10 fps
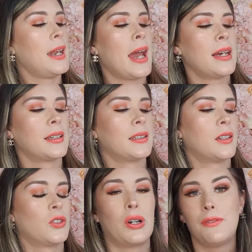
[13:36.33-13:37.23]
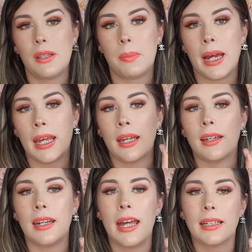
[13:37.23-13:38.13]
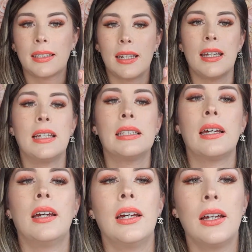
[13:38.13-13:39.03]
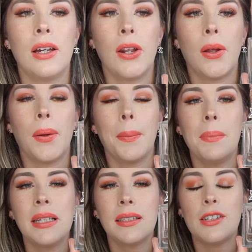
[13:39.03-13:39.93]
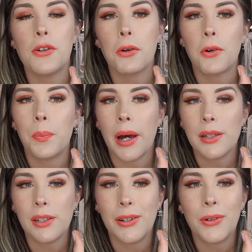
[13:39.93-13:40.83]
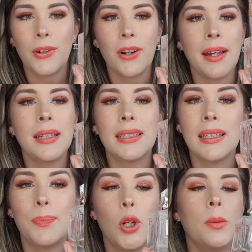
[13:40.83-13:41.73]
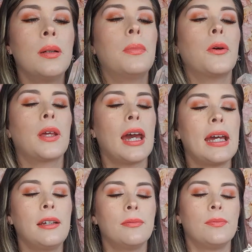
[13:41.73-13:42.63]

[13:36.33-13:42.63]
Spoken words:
Next, sorry for the banging. Next is Miss Dior by Dior, and this is Blooming Bouquet.